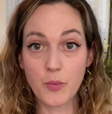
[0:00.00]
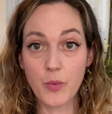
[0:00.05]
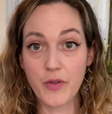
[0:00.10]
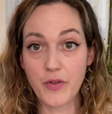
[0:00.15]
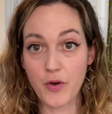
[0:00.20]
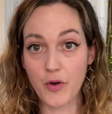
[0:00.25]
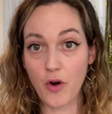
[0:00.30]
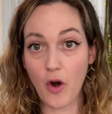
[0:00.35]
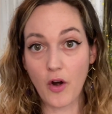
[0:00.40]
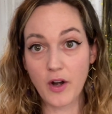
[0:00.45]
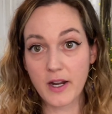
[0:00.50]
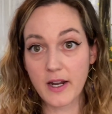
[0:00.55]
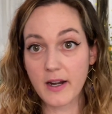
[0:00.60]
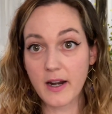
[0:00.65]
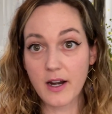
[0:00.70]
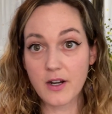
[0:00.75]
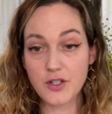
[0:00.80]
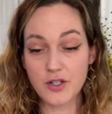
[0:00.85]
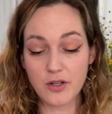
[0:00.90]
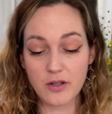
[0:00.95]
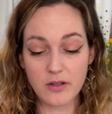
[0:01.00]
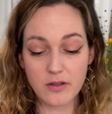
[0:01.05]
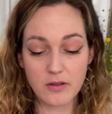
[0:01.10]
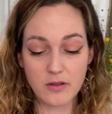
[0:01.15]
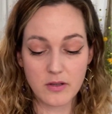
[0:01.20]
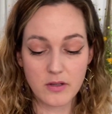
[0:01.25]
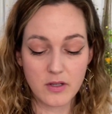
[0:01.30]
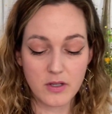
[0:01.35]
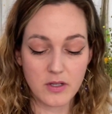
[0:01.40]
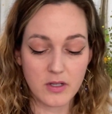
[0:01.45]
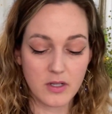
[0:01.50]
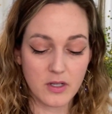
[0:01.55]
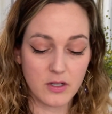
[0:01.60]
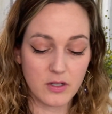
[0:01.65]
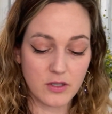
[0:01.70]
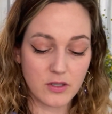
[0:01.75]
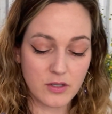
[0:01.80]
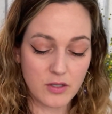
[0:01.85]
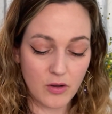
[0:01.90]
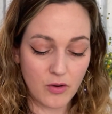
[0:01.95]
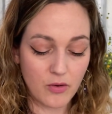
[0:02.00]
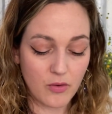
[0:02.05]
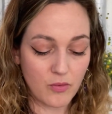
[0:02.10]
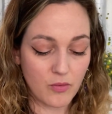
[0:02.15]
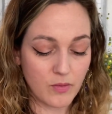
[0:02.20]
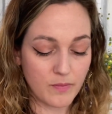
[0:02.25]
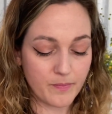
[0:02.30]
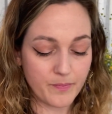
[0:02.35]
with your guardian angel. So